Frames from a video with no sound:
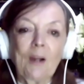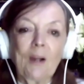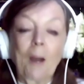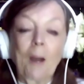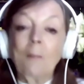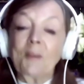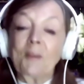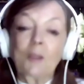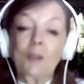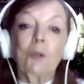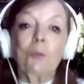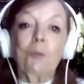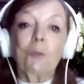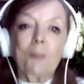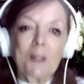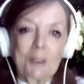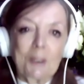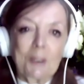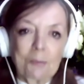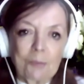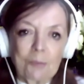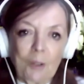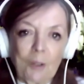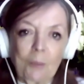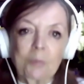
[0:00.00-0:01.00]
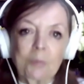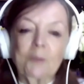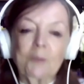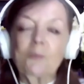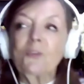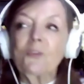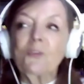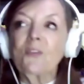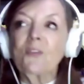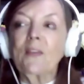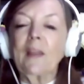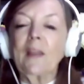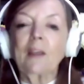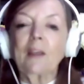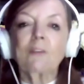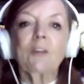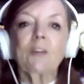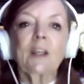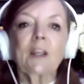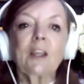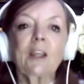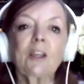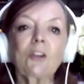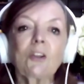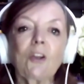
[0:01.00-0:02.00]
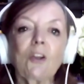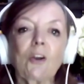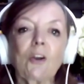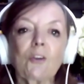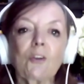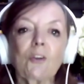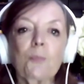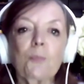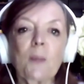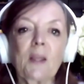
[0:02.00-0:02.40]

I mean, there are many problems and they are recognised,